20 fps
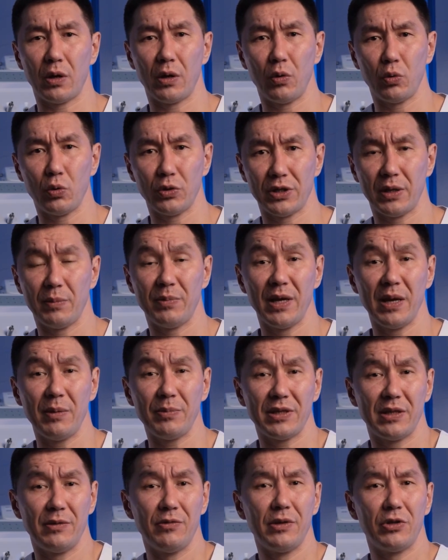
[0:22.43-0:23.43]
or sometimes
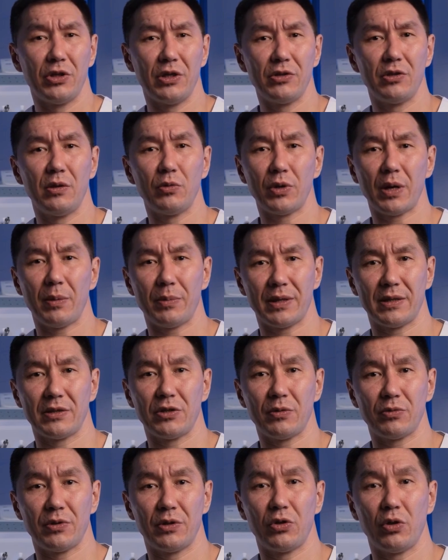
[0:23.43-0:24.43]
even just the remnants
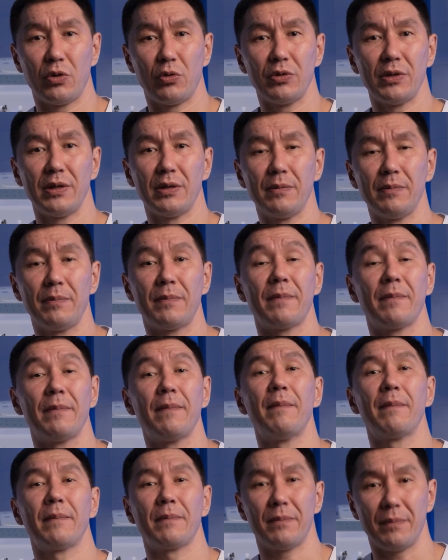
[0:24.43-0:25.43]
of a tooth.
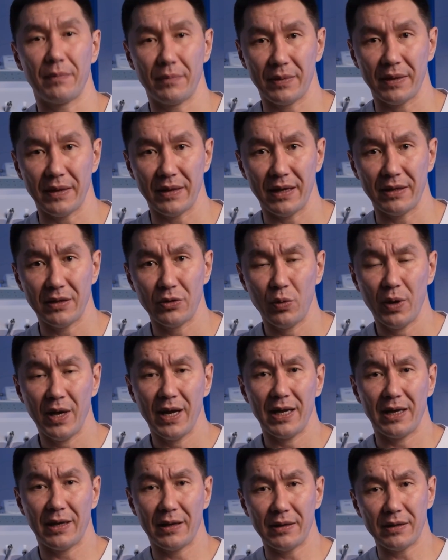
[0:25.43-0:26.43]
That's
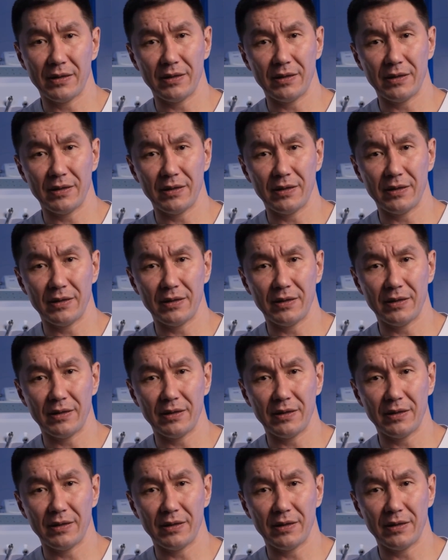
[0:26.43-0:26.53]
why